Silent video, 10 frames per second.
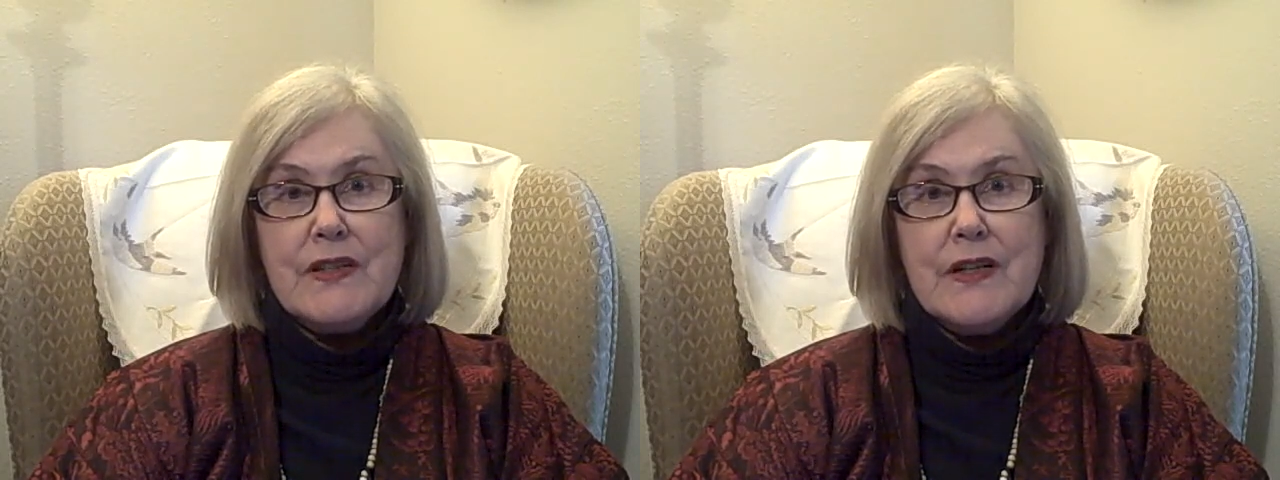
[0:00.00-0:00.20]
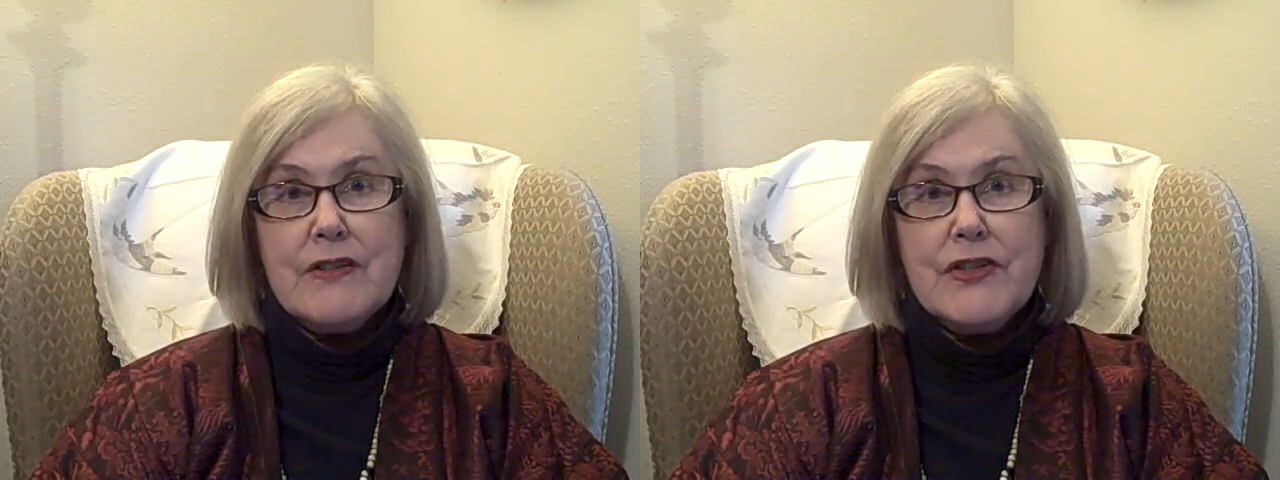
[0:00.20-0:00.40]

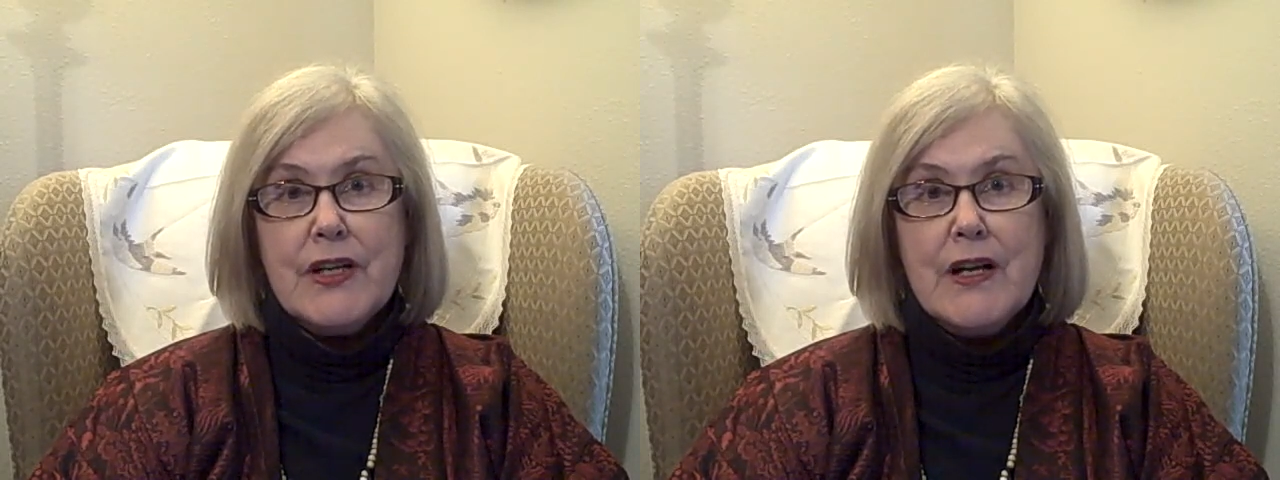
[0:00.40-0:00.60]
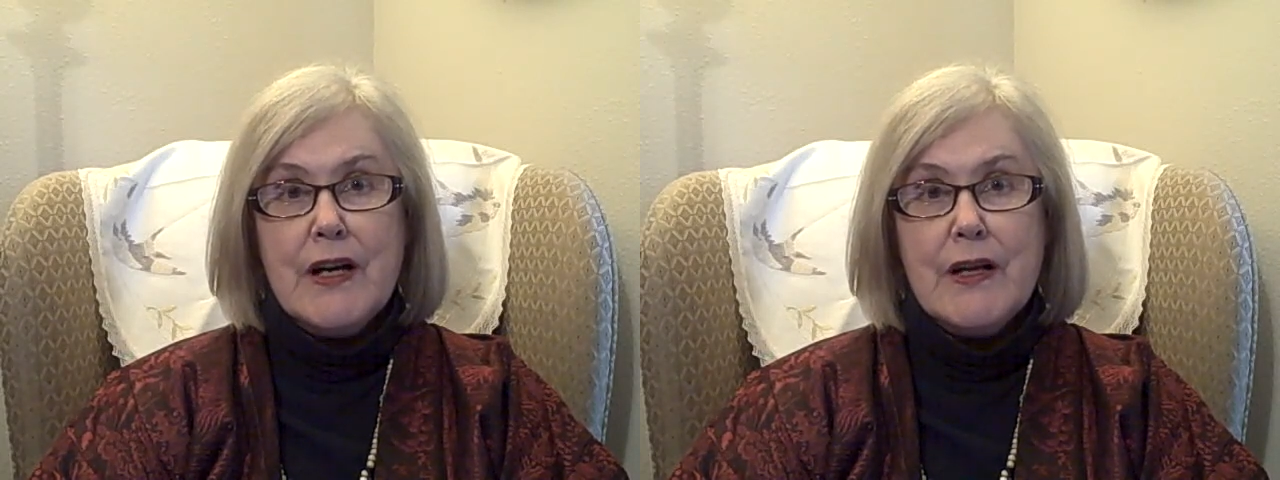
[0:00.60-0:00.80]
and our
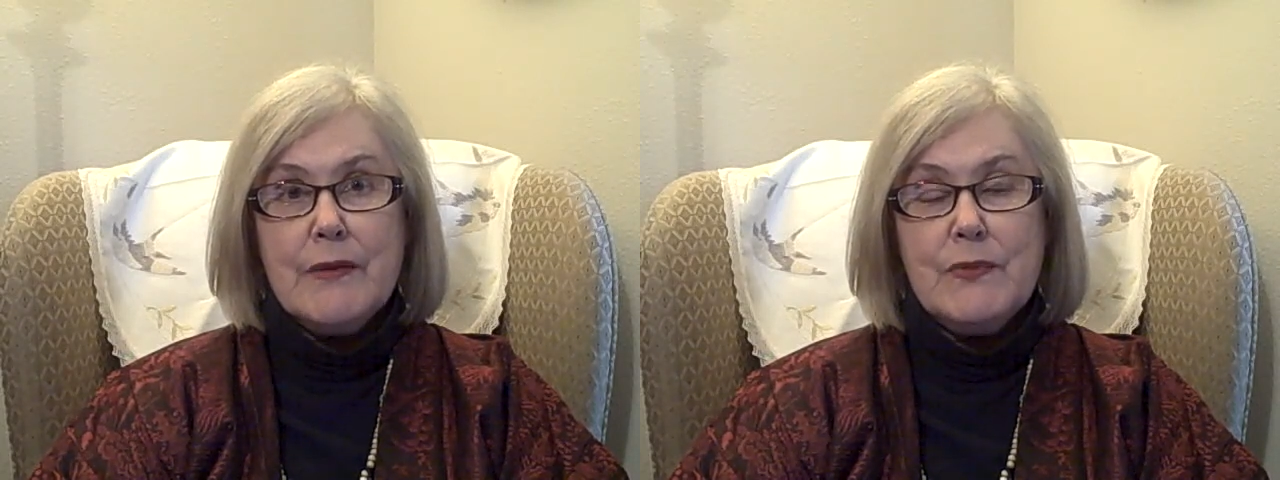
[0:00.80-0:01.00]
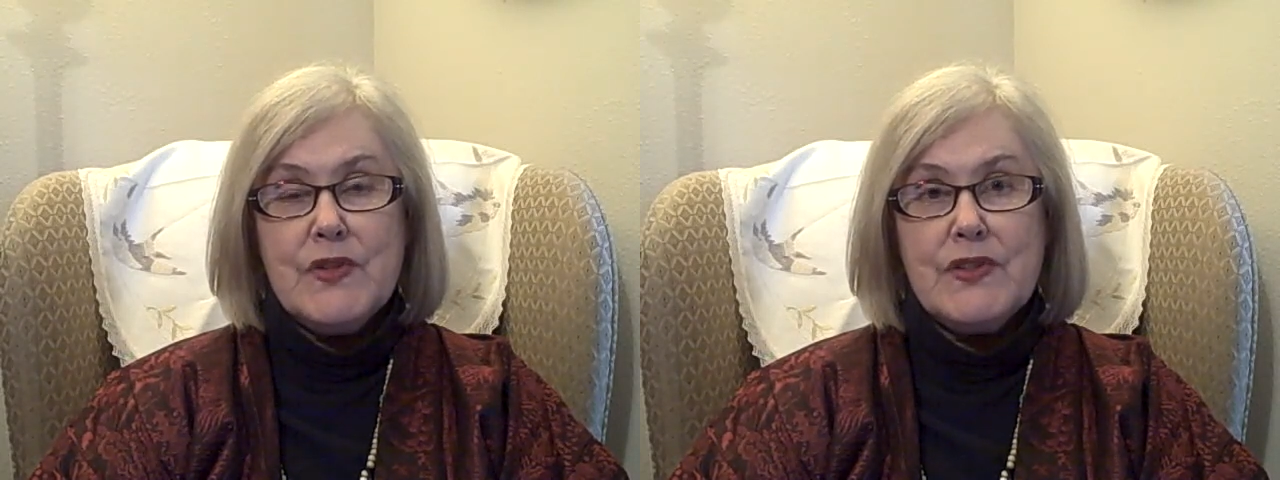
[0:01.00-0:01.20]

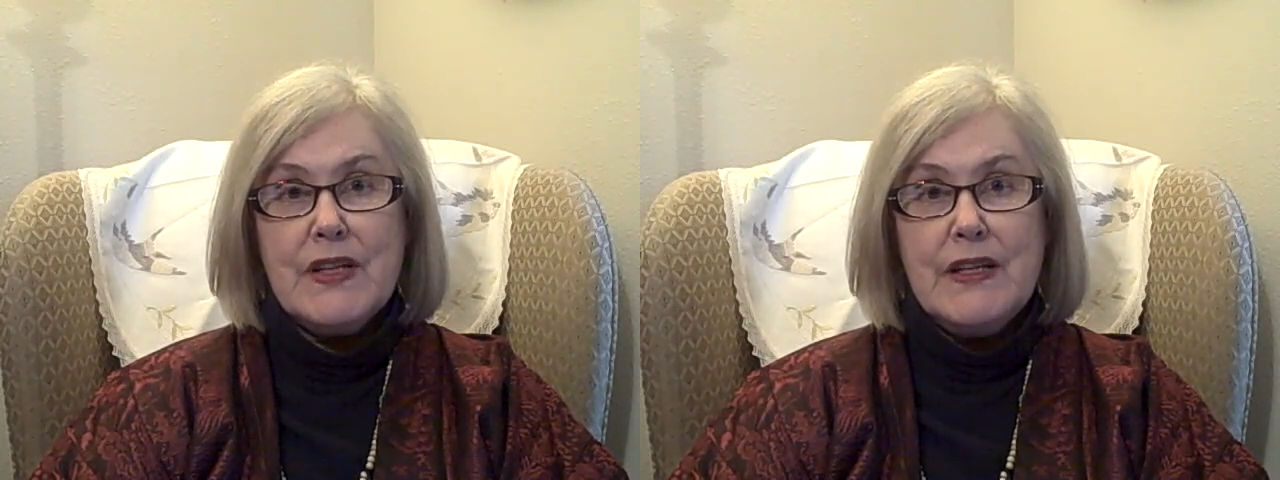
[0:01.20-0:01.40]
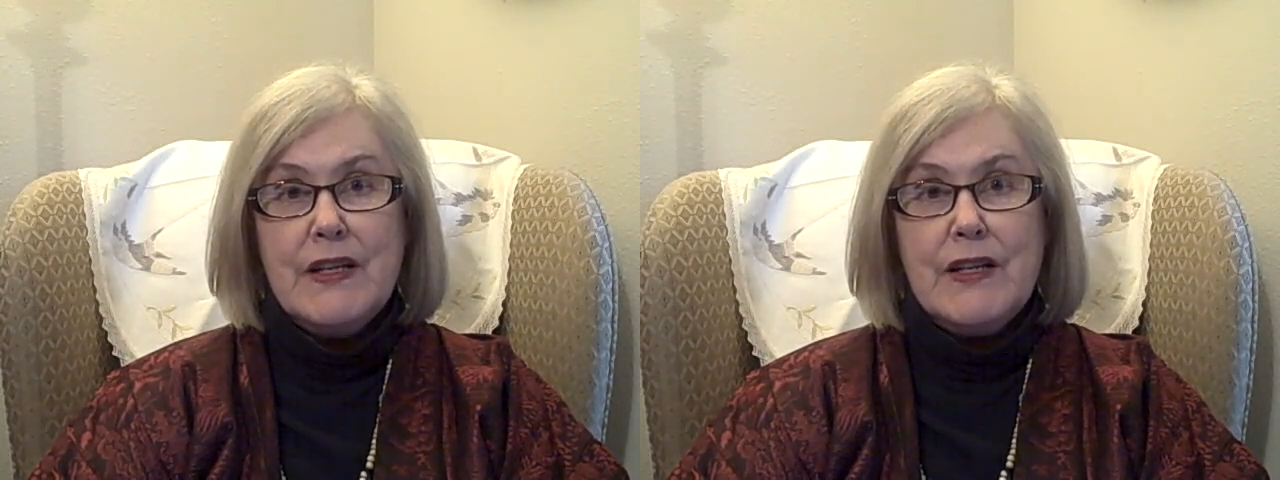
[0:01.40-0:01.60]
jobs